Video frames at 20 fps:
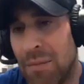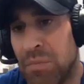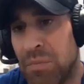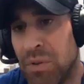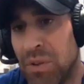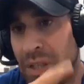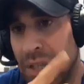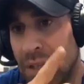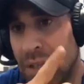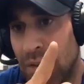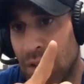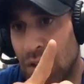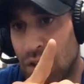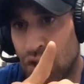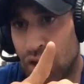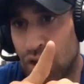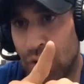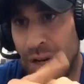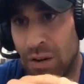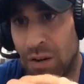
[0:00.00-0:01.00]
believe that
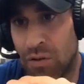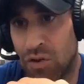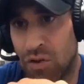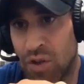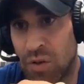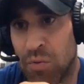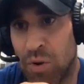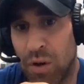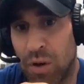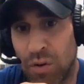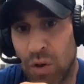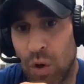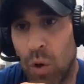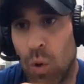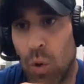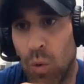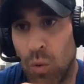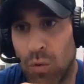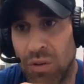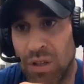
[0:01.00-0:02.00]
trainers are probably the
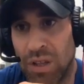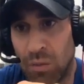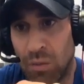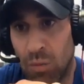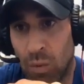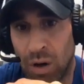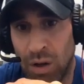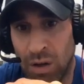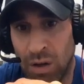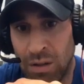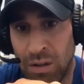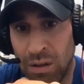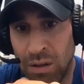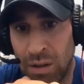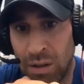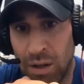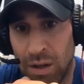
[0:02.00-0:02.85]
only one